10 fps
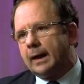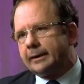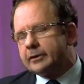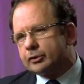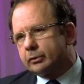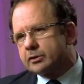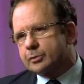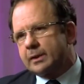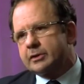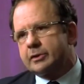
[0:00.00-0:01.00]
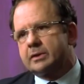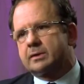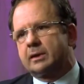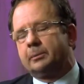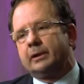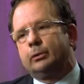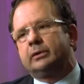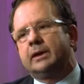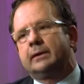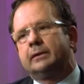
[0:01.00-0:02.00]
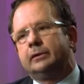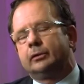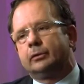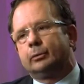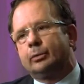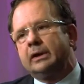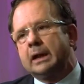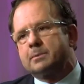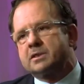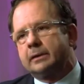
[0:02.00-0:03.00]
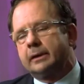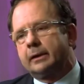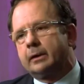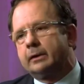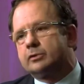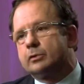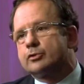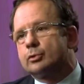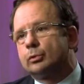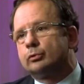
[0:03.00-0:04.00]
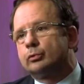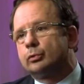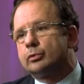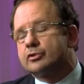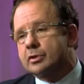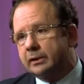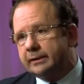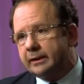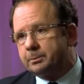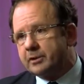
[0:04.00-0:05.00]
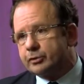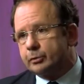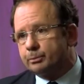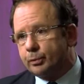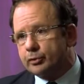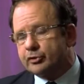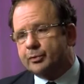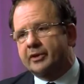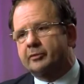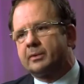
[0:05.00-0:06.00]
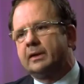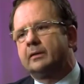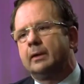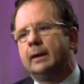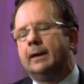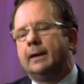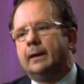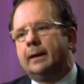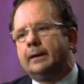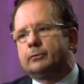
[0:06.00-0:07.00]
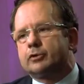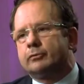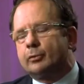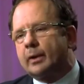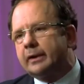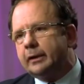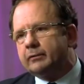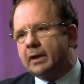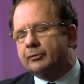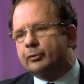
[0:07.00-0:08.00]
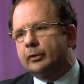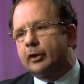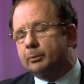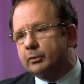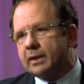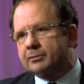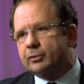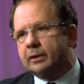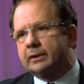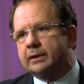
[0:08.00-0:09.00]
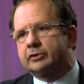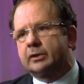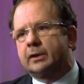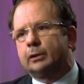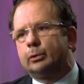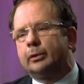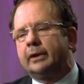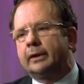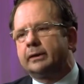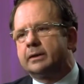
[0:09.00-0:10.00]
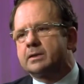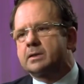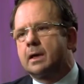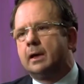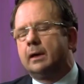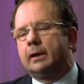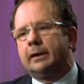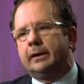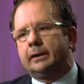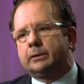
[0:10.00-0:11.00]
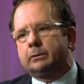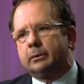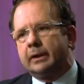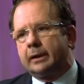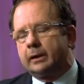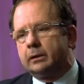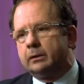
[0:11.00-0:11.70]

Additional strategies that are being looked at in a relapse setting is also to consolidate patient post-transplant, and there was a number of abstracts that are looking at this, including